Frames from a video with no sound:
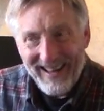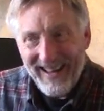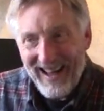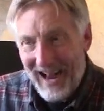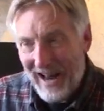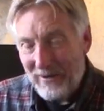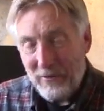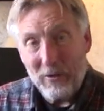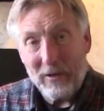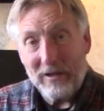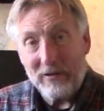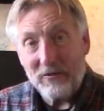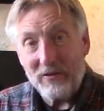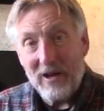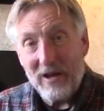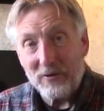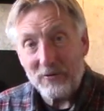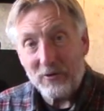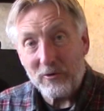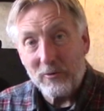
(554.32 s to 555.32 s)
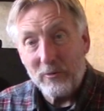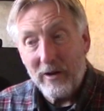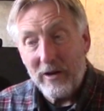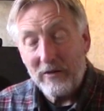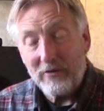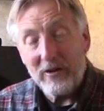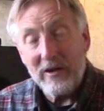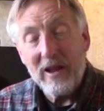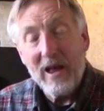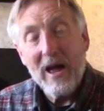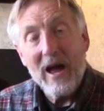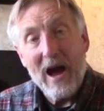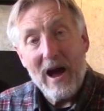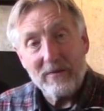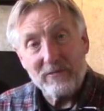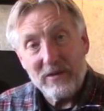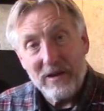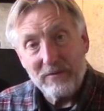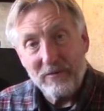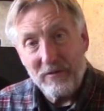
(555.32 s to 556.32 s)
I know that sounds crazy.
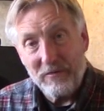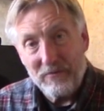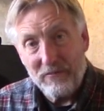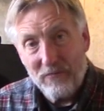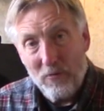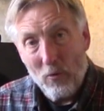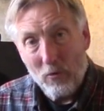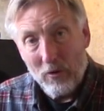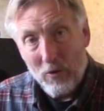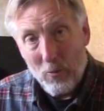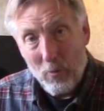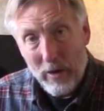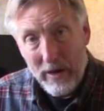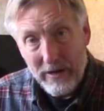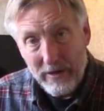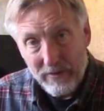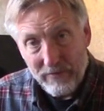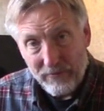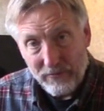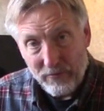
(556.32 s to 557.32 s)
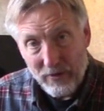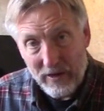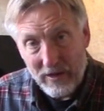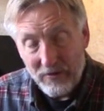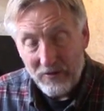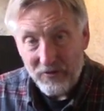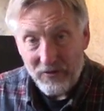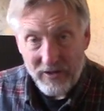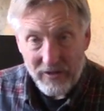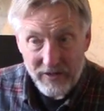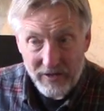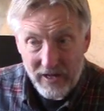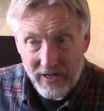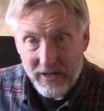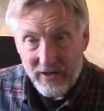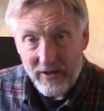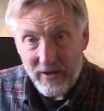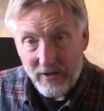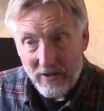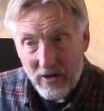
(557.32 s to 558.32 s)
I've given 4 away to friends that
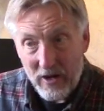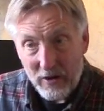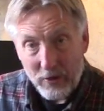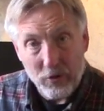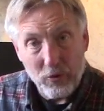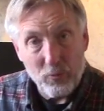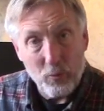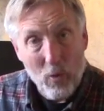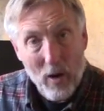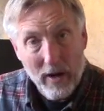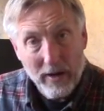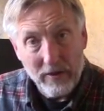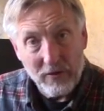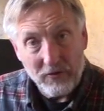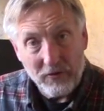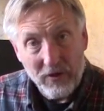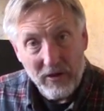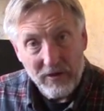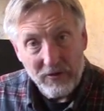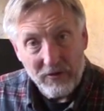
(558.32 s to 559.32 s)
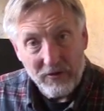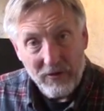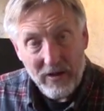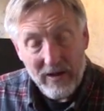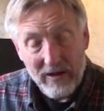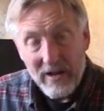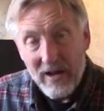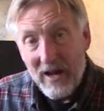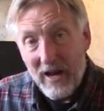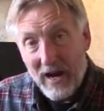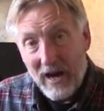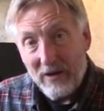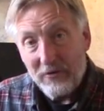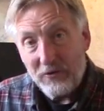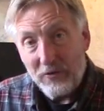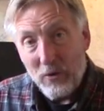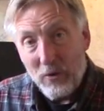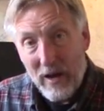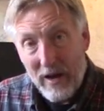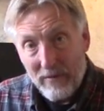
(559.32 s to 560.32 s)
needed a good wireless headset. I
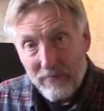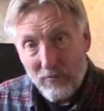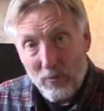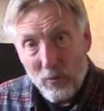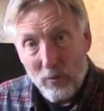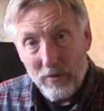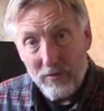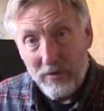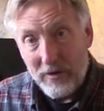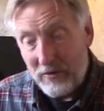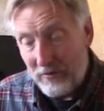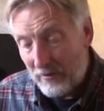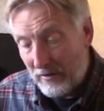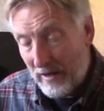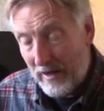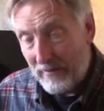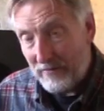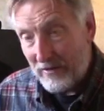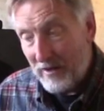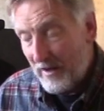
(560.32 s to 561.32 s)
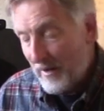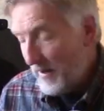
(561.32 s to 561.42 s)
still have 4 of these left,